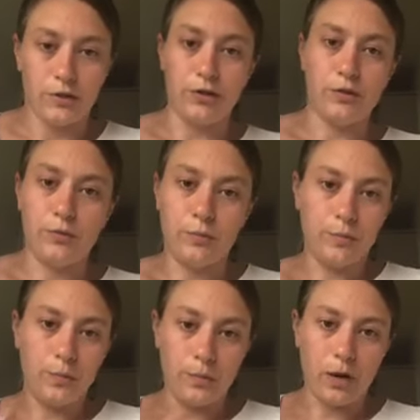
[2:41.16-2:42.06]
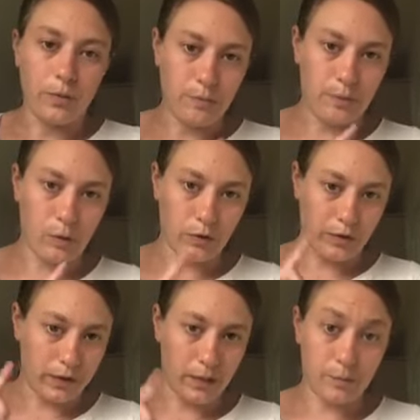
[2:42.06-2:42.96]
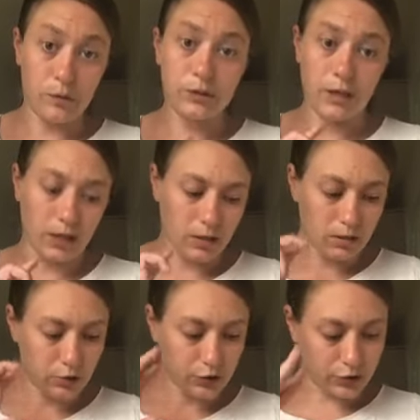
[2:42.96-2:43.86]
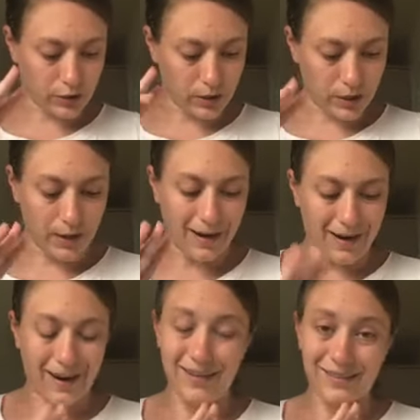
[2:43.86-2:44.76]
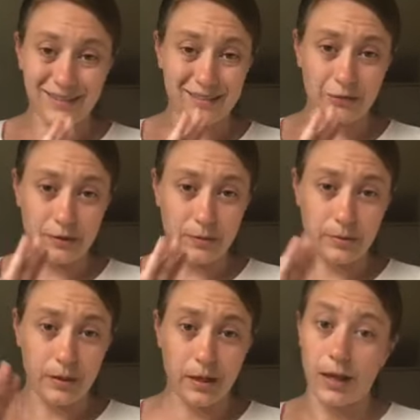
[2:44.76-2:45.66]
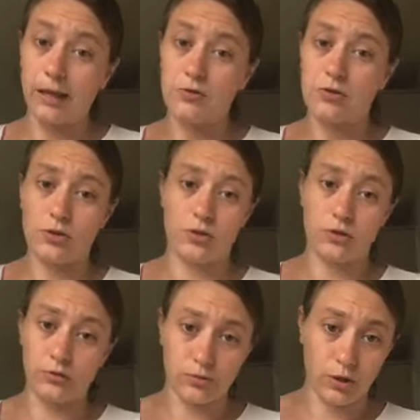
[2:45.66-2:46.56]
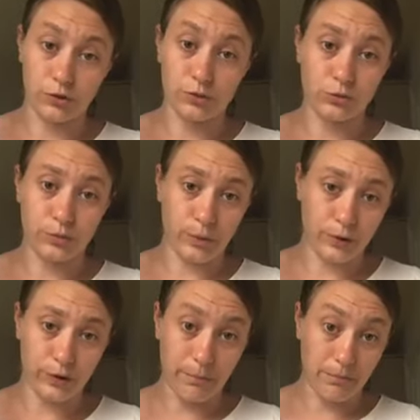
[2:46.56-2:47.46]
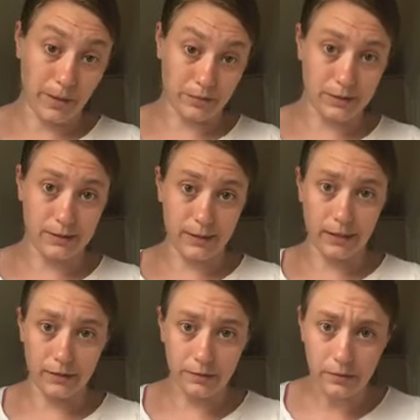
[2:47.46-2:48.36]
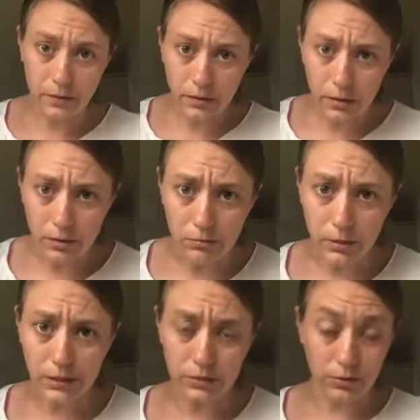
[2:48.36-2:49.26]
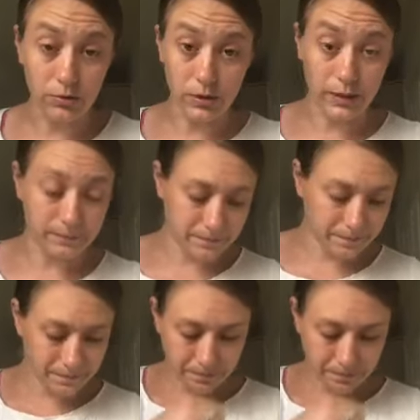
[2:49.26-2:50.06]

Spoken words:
You put the butter, sugar and the syrup into a saucepan, melt it down, mix it all in.